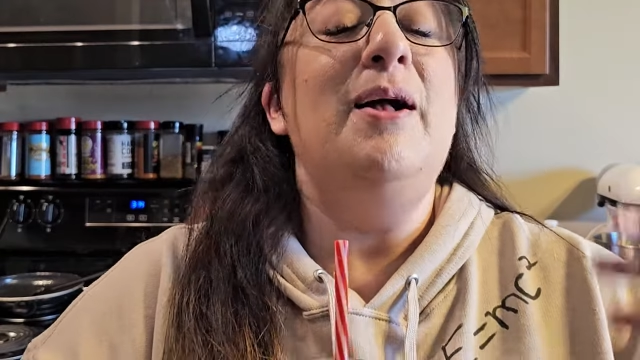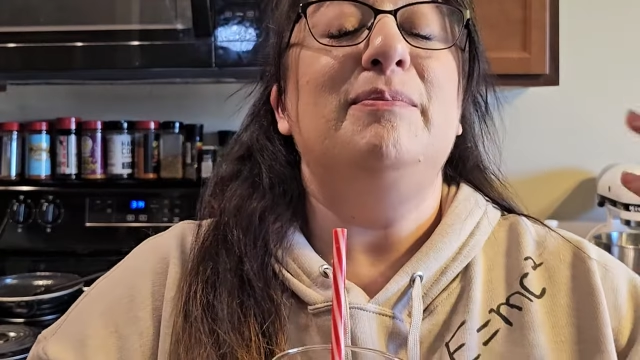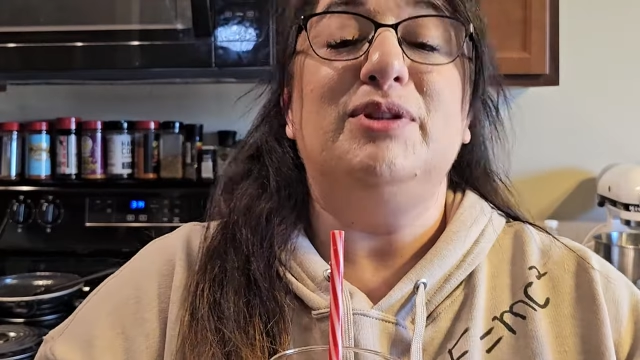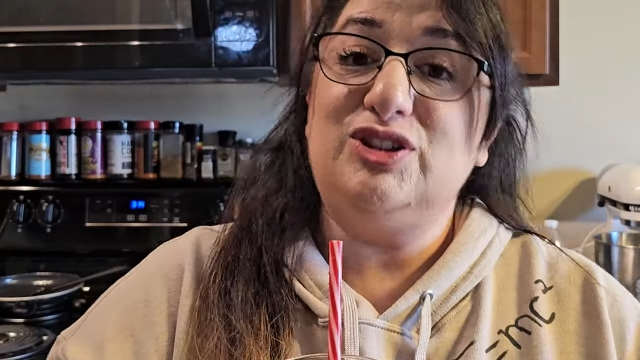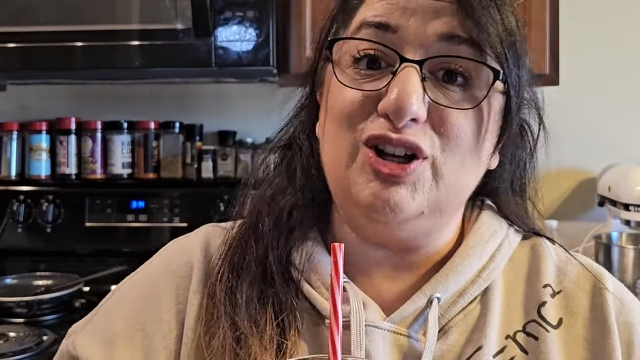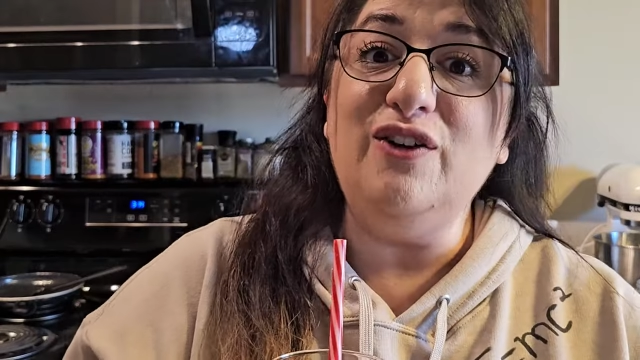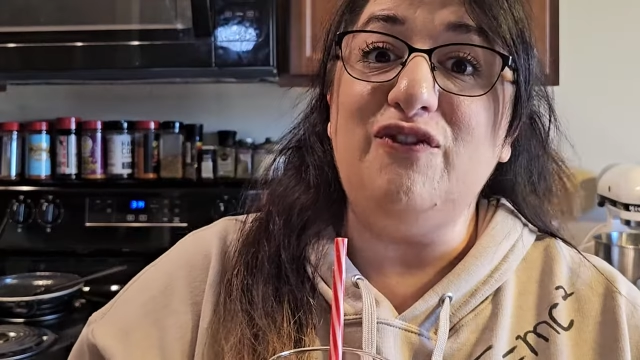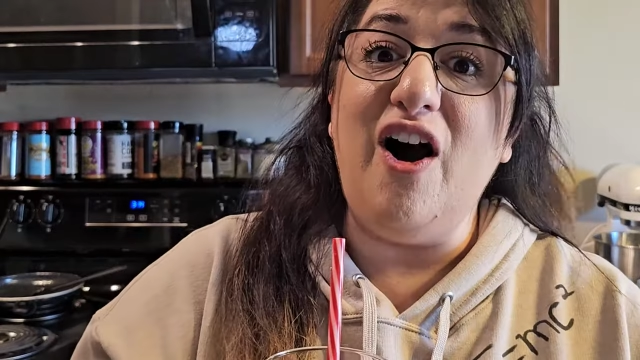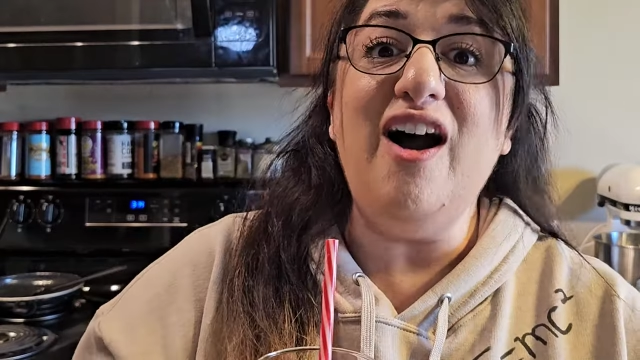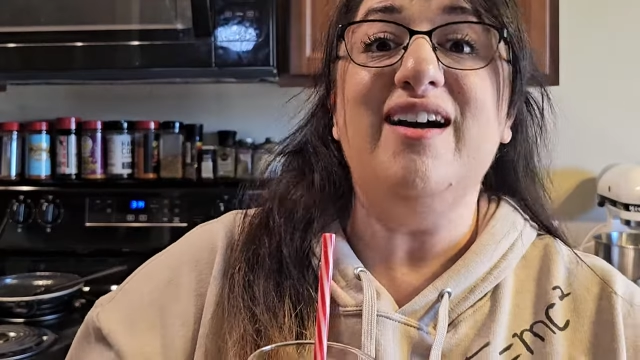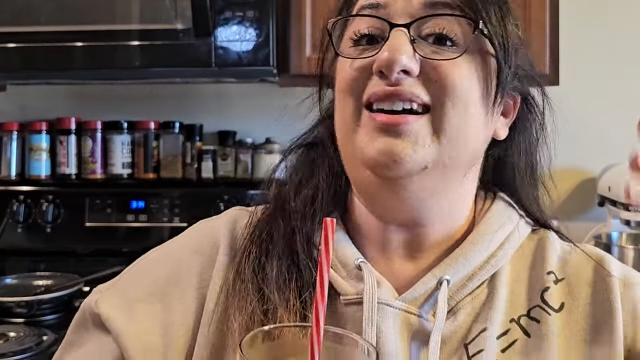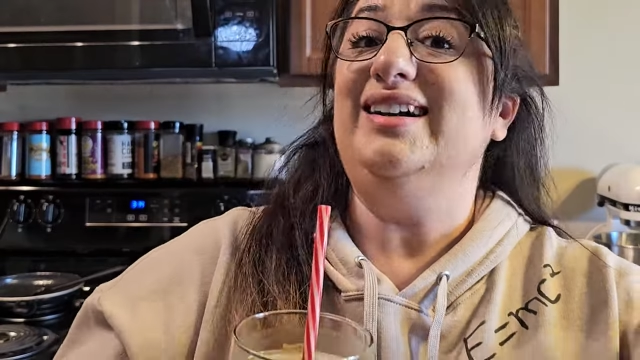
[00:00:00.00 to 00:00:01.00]
But so
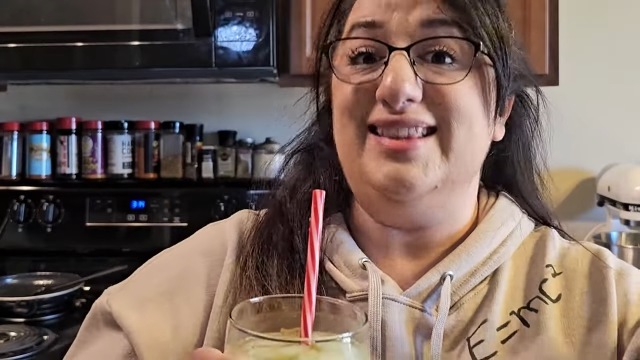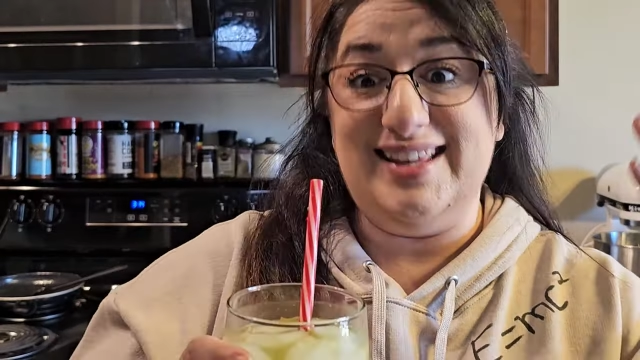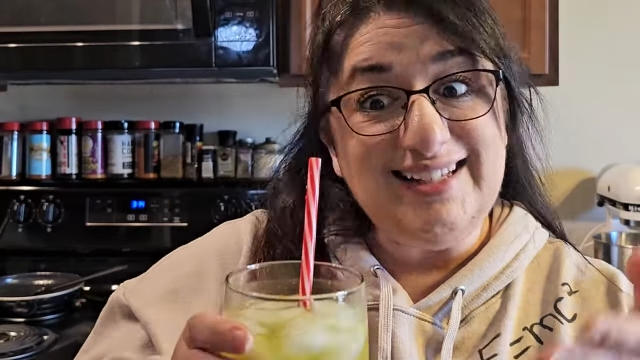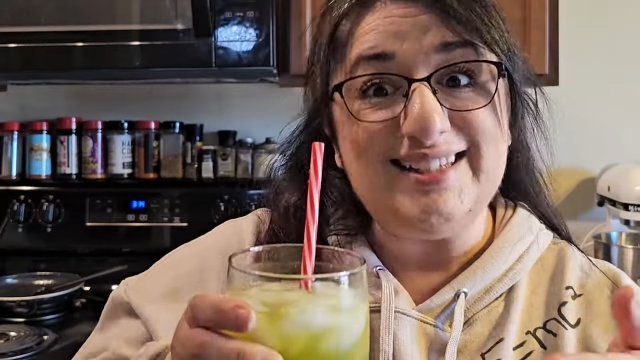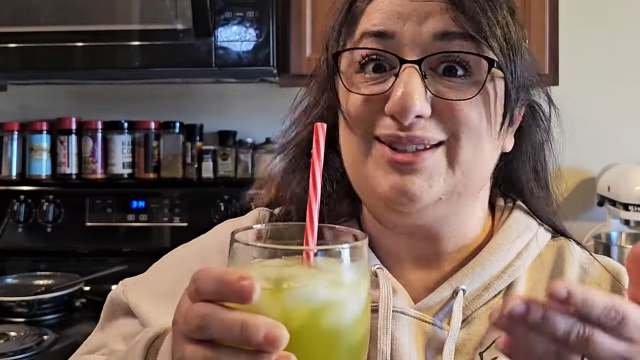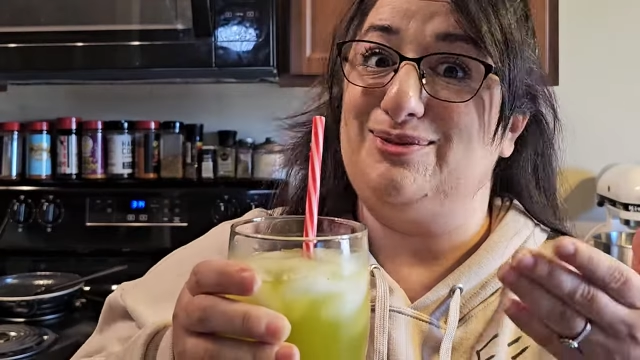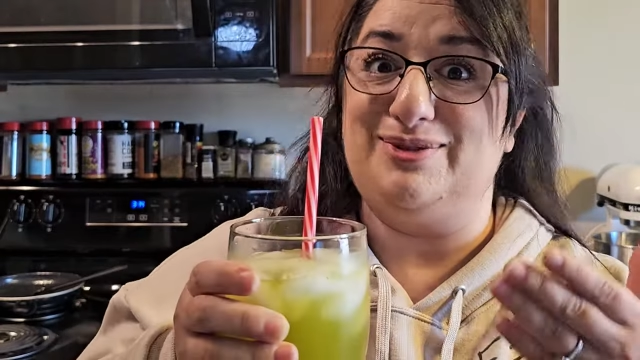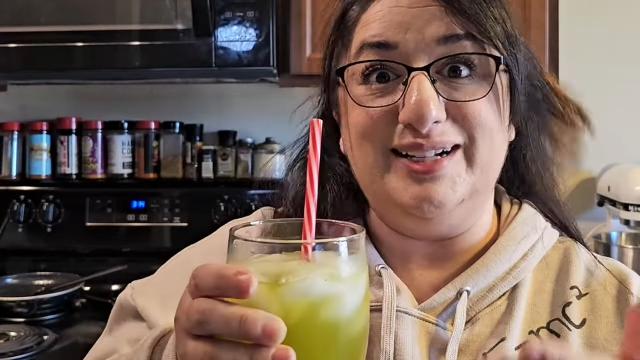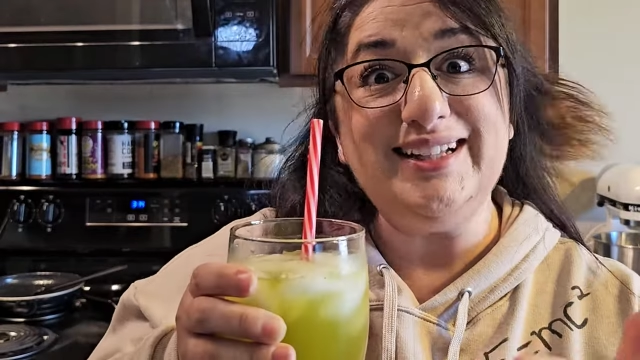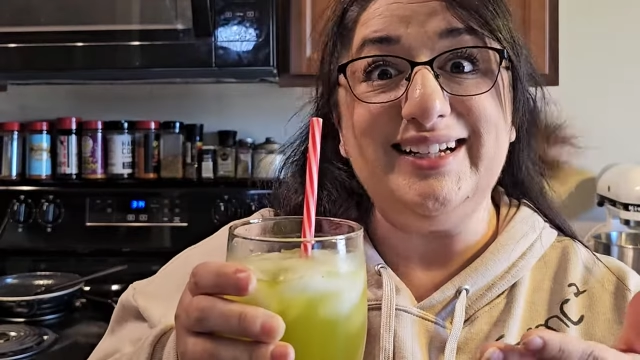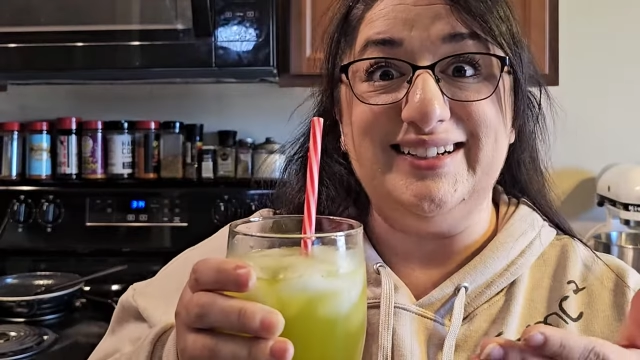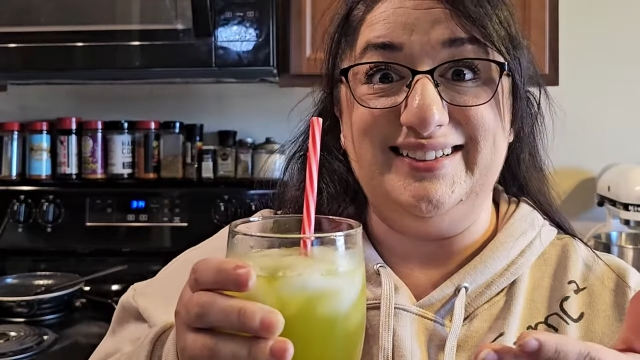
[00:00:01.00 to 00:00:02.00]
far, this is
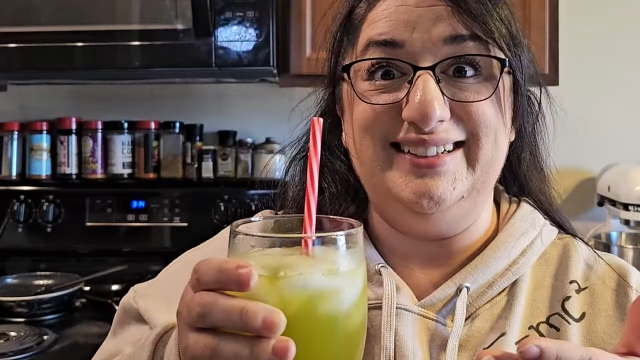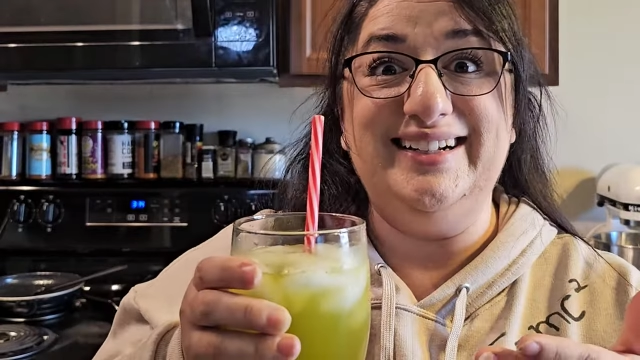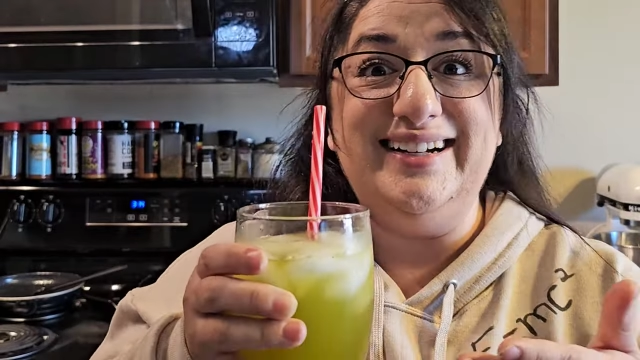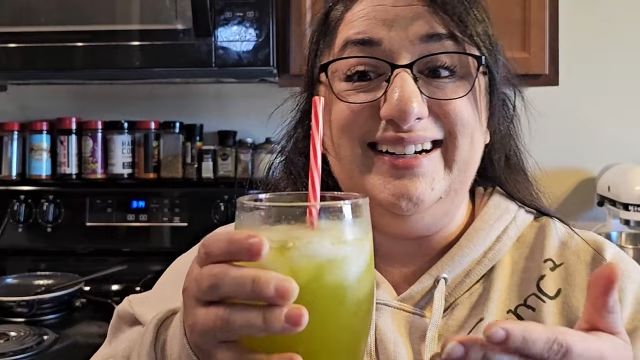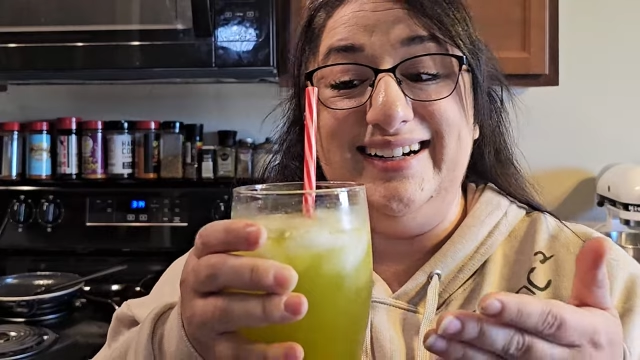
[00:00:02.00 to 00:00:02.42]
really good.